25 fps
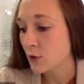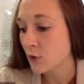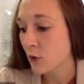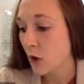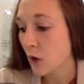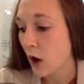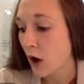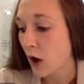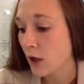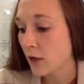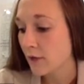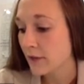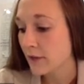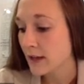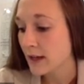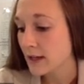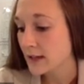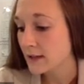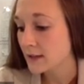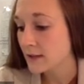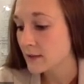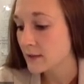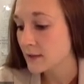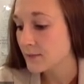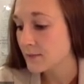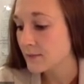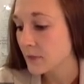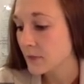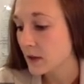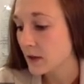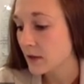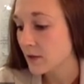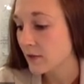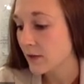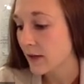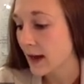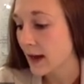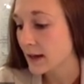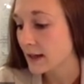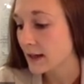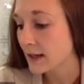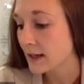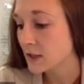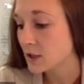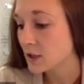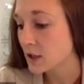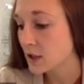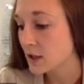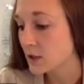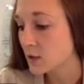to do all of these. In fact,
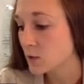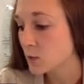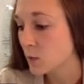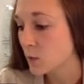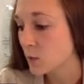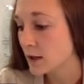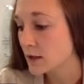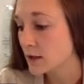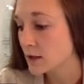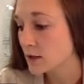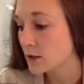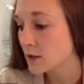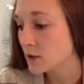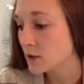I just want to